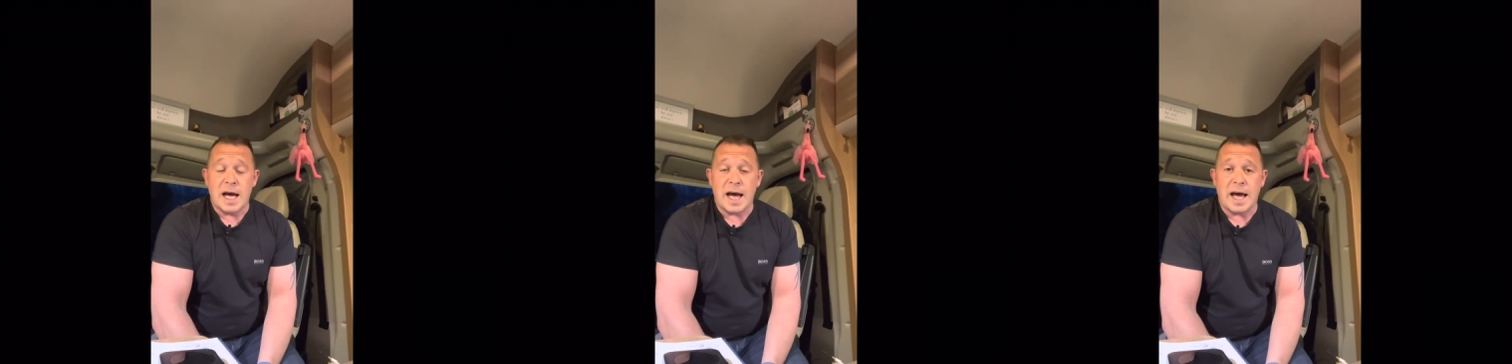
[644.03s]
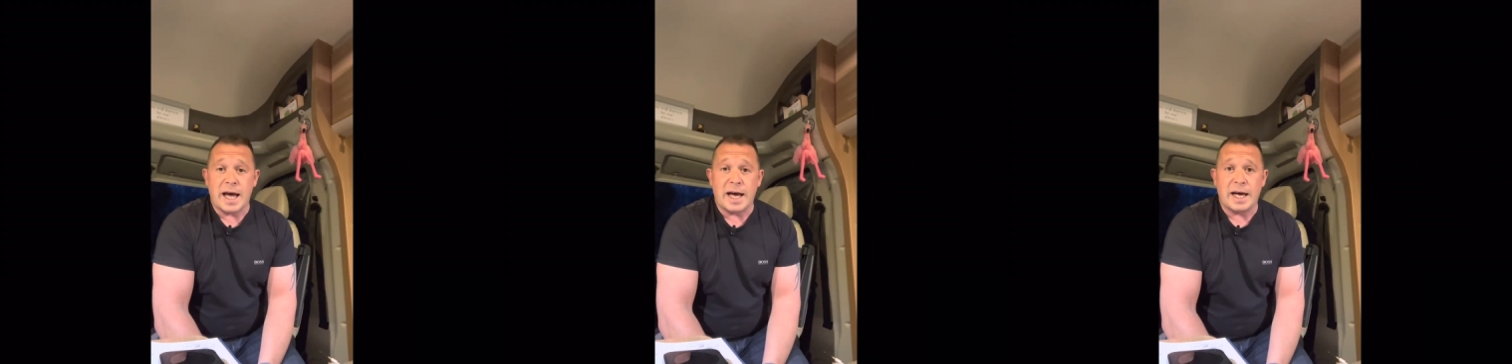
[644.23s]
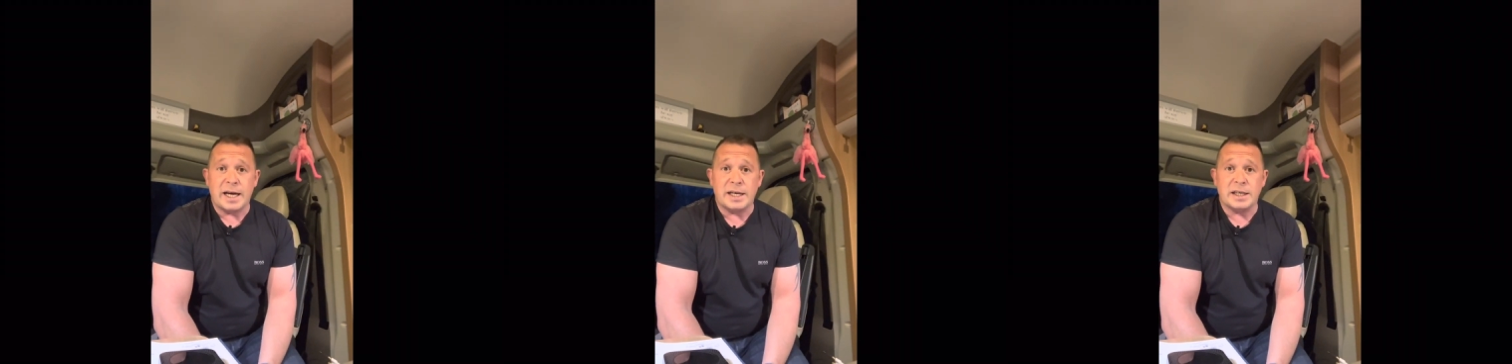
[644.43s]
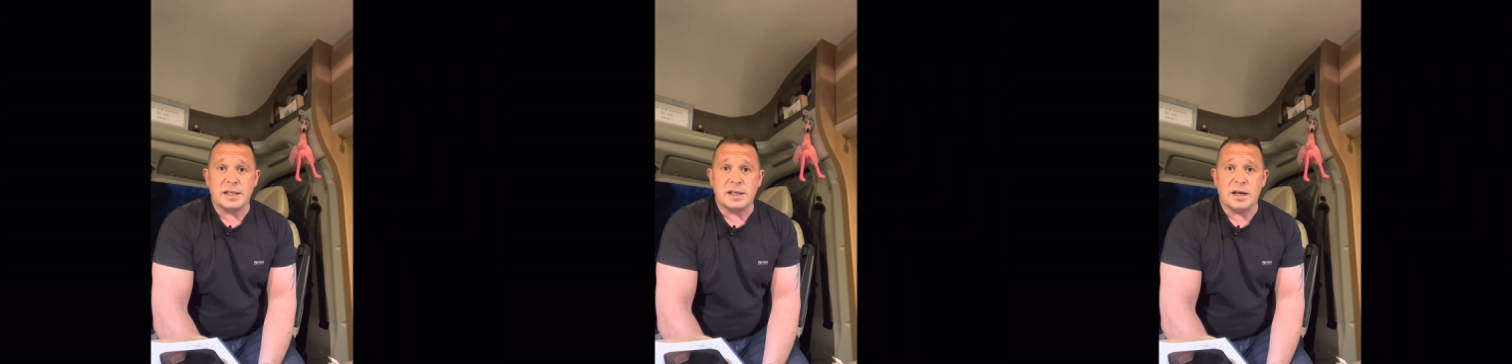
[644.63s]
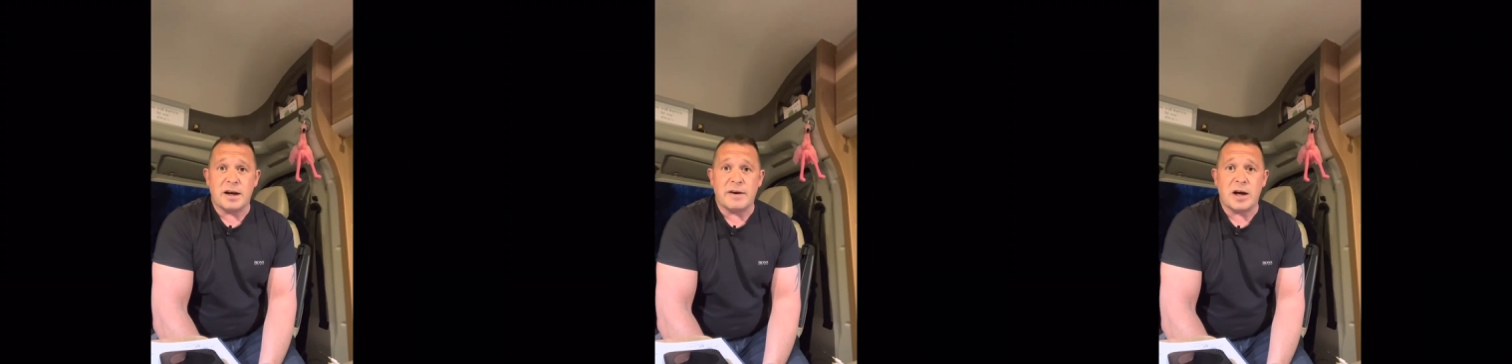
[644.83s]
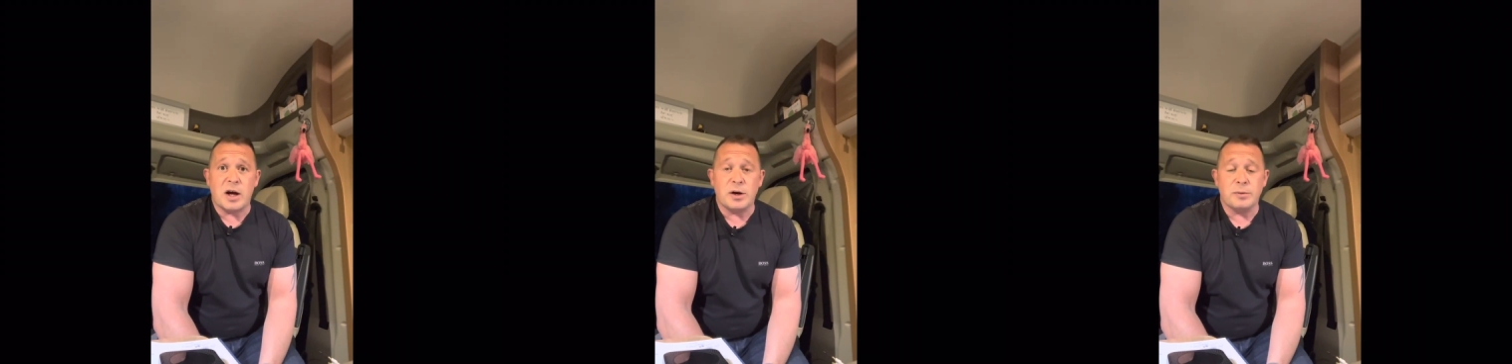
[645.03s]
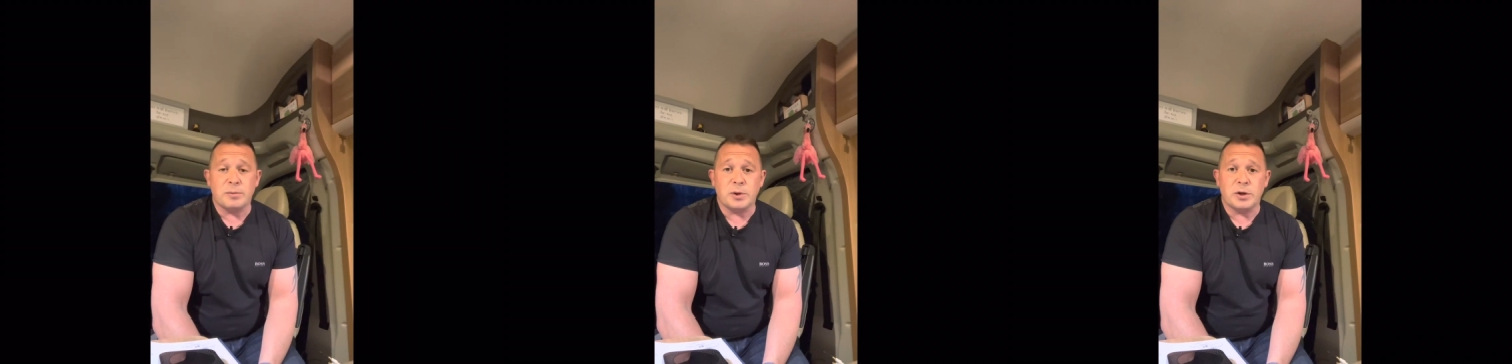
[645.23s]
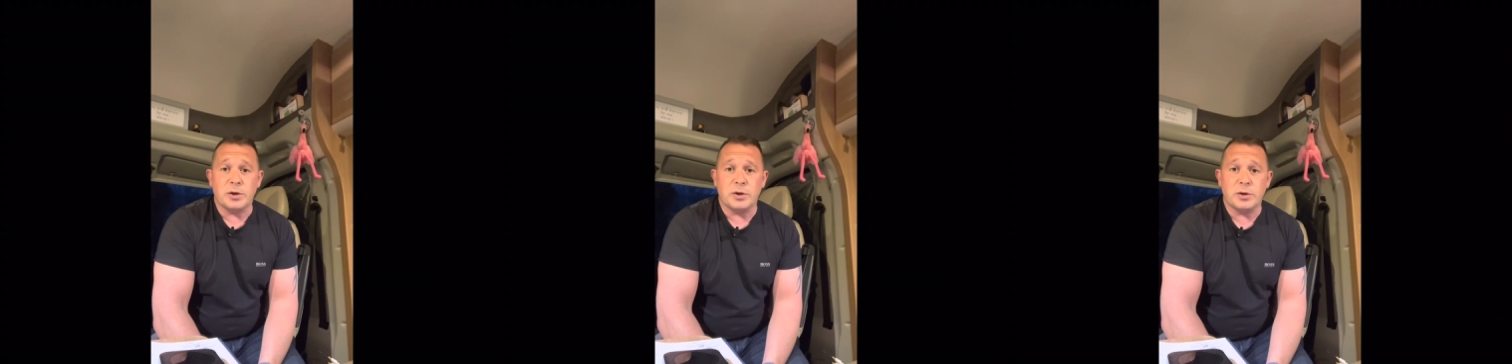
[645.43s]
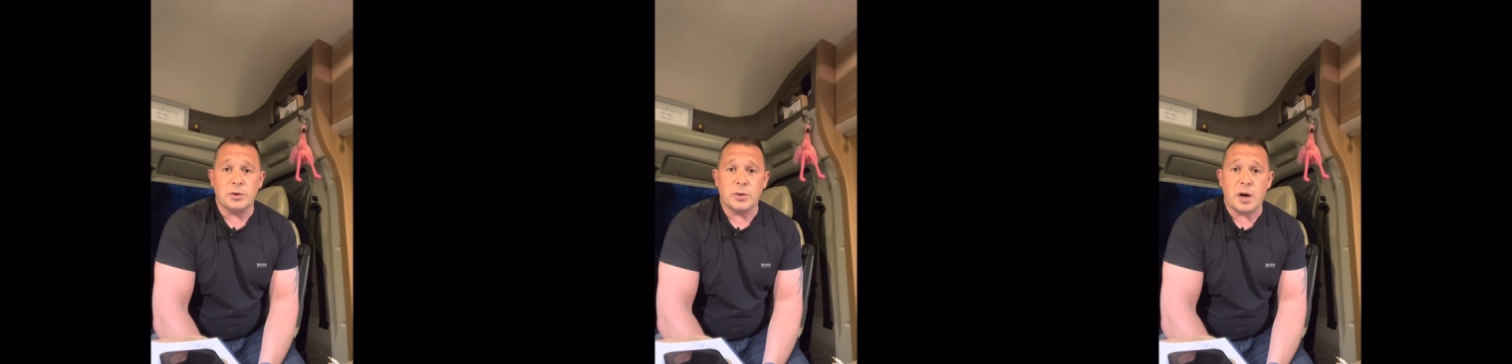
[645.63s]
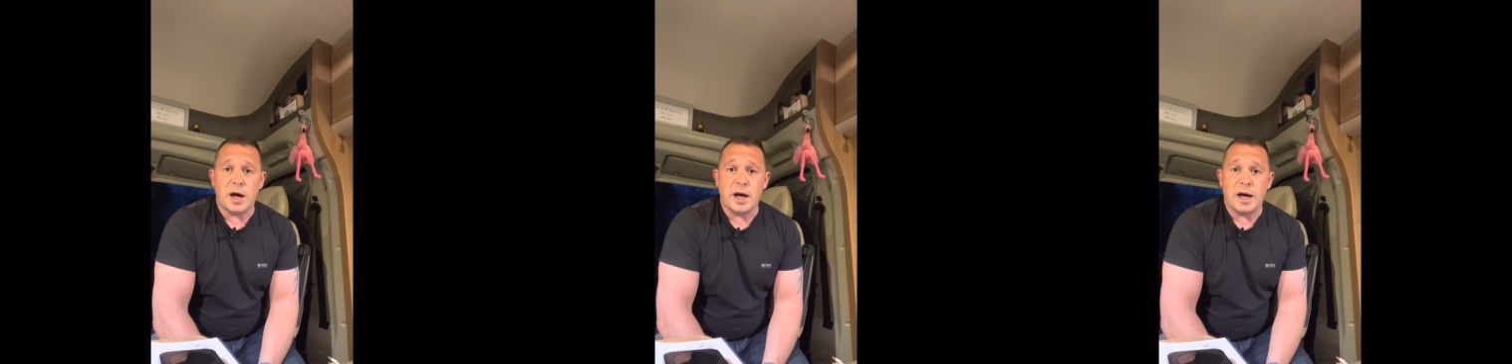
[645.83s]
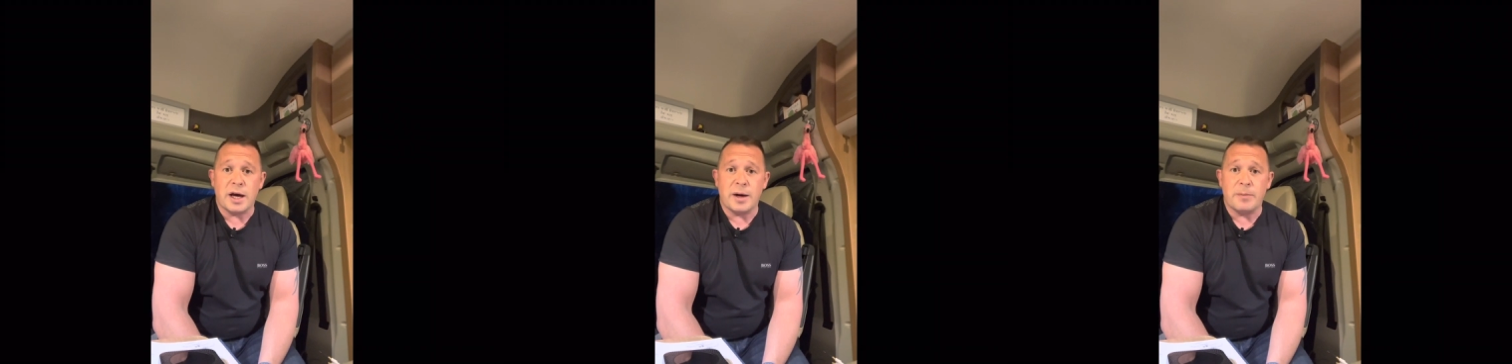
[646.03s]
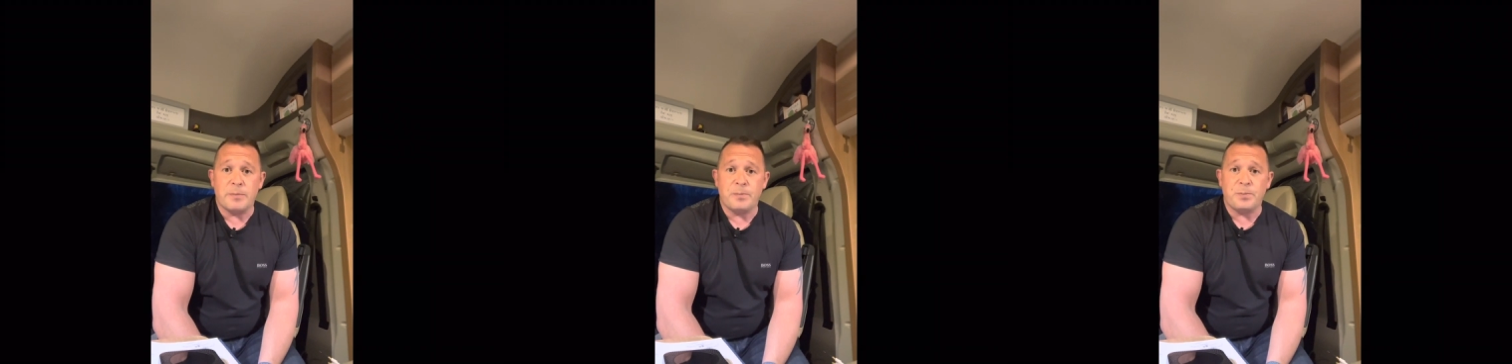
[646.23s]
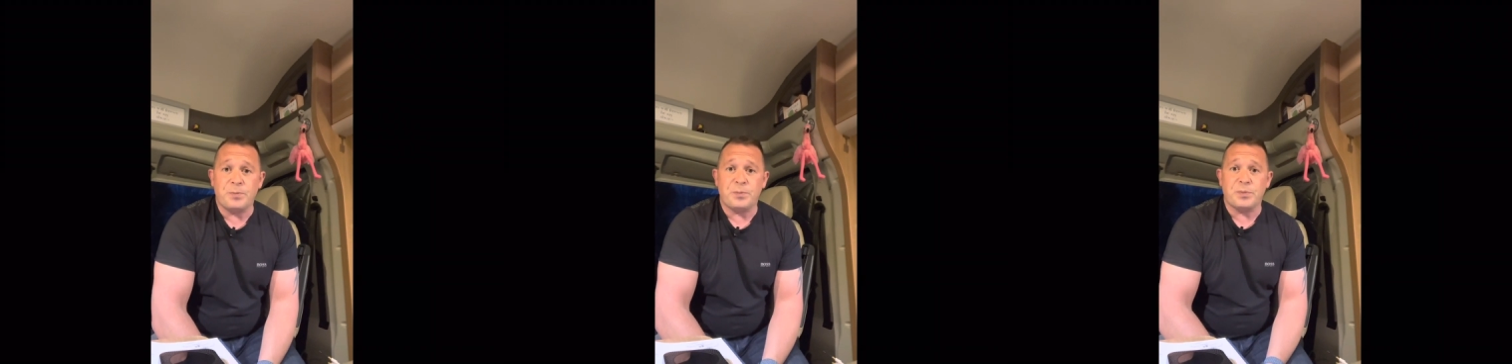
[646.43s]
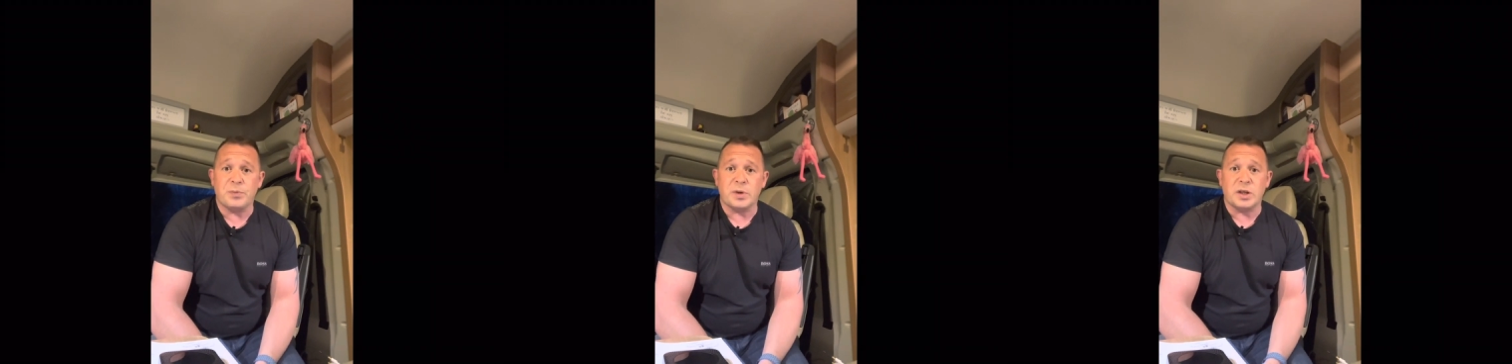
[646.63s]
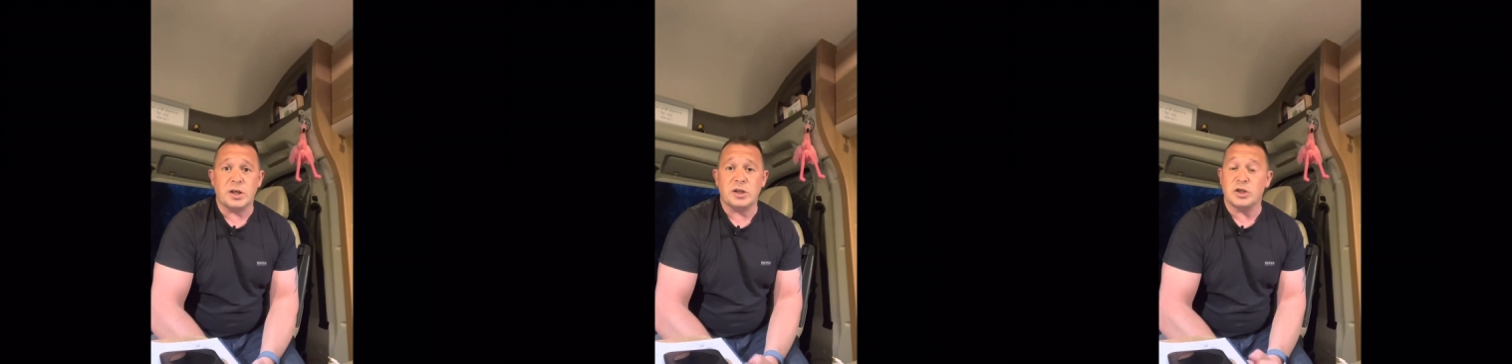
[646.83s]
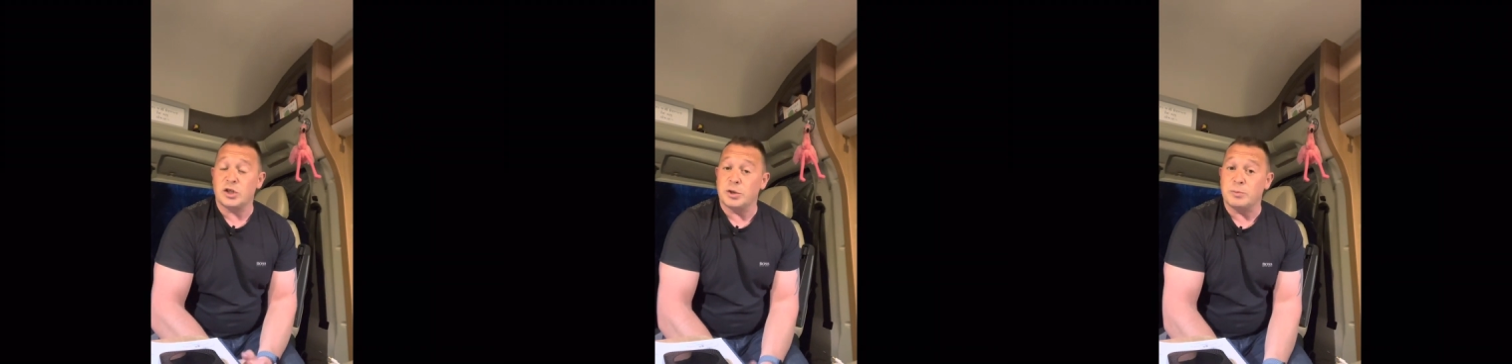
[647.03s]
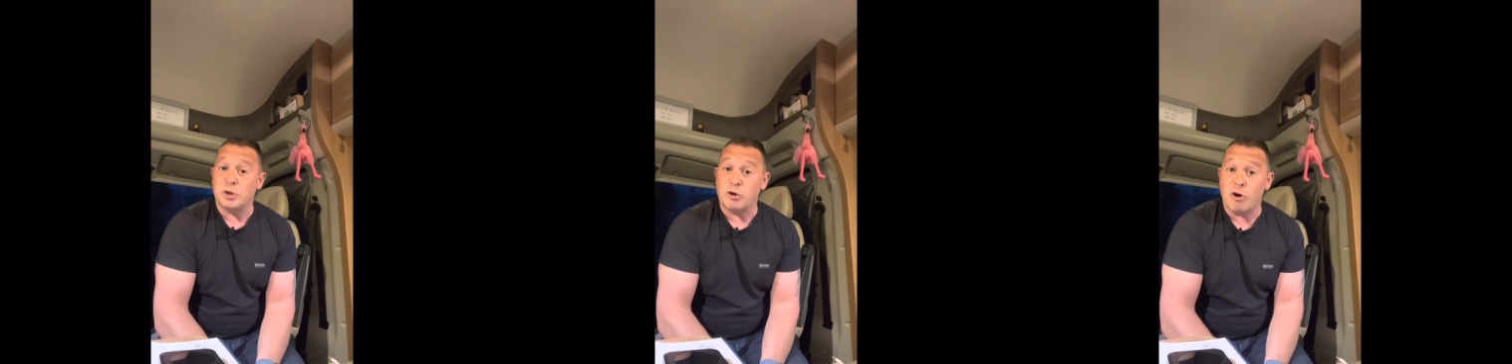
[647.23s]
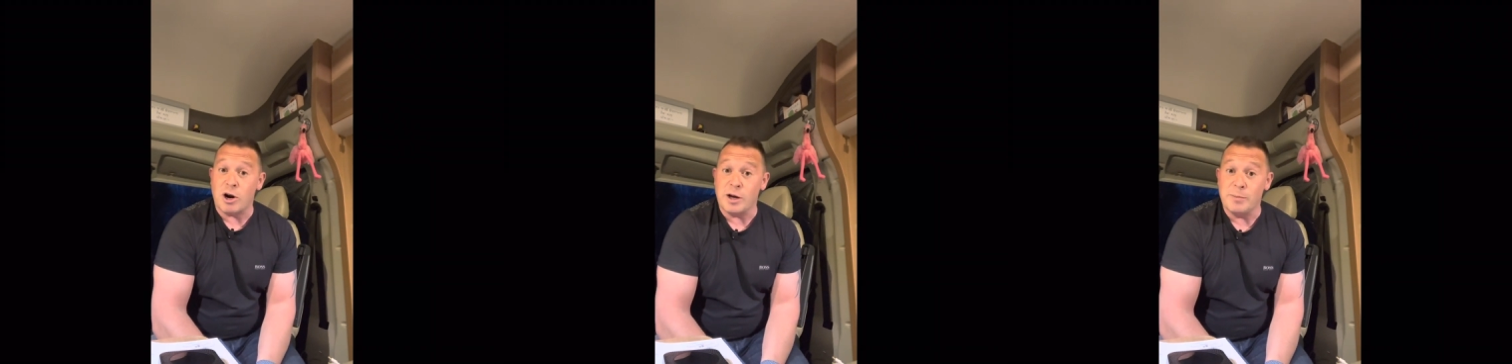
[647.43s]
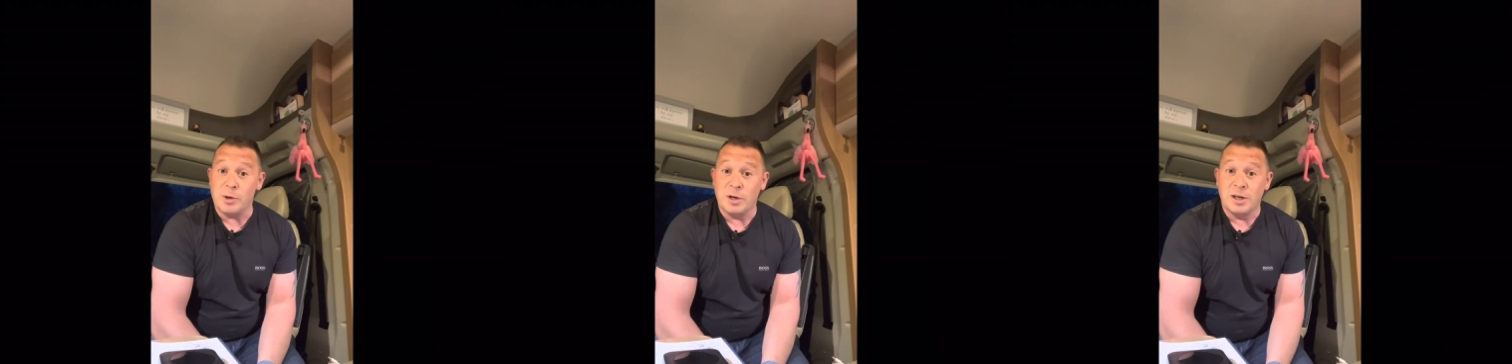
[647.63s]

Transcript: and I hope you can subscribe.